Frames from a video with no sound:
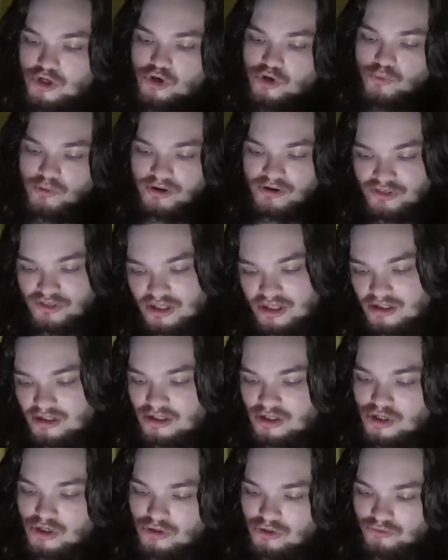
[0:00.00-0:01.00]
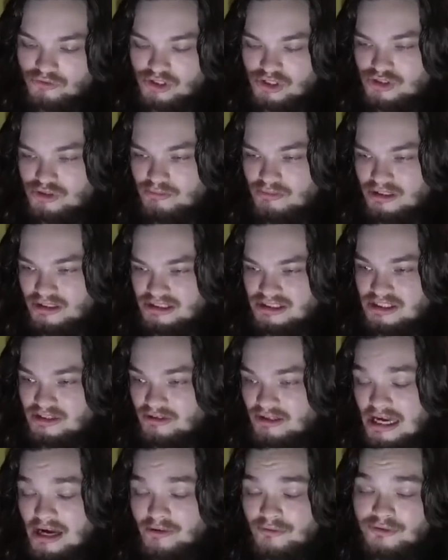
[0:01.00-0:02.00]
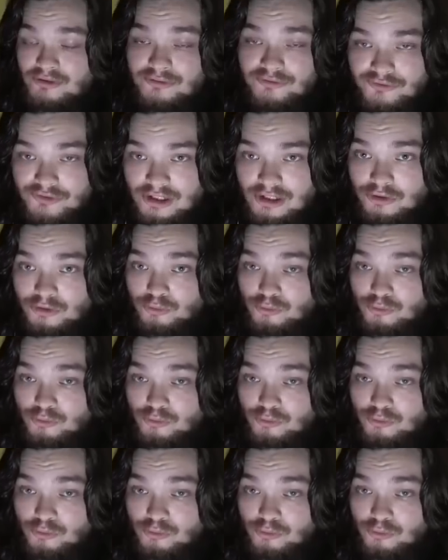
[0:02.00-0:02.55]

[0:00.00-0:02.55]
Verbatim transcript: within the Russian military out in the field,